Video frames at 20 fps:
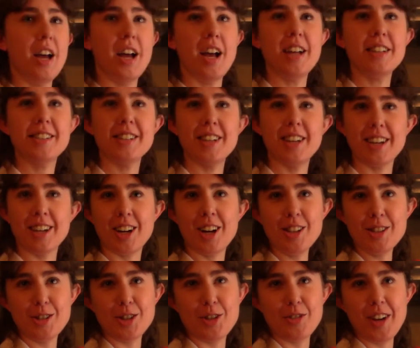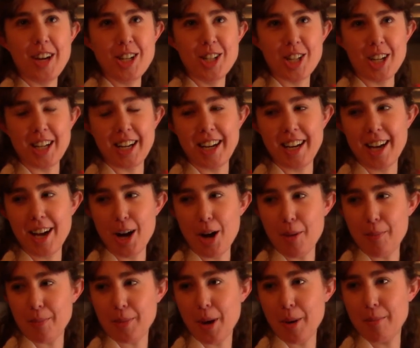it's a conservation
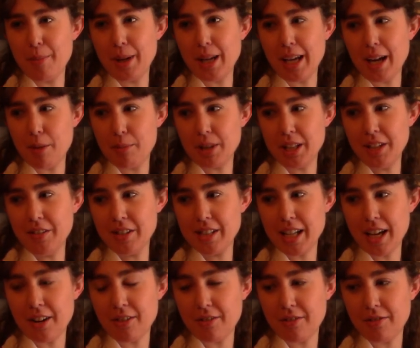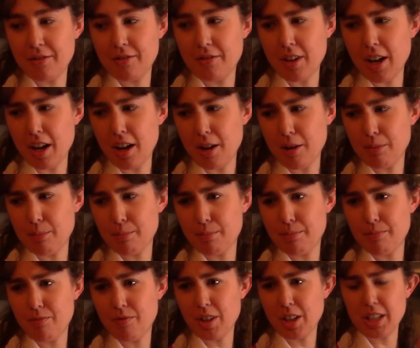um, company. I believe it's out of uh,
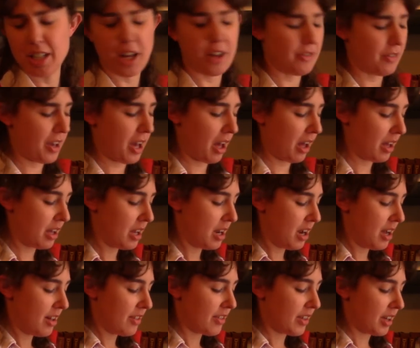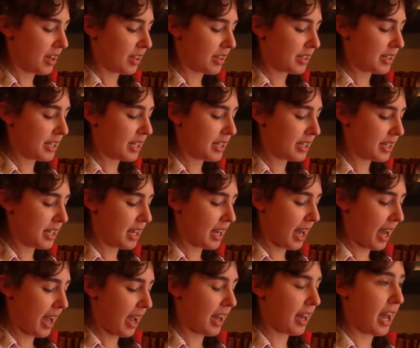Philadelphia, the
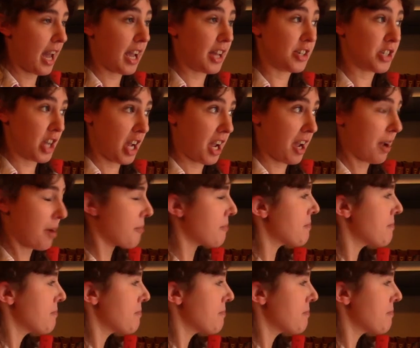CCAHA.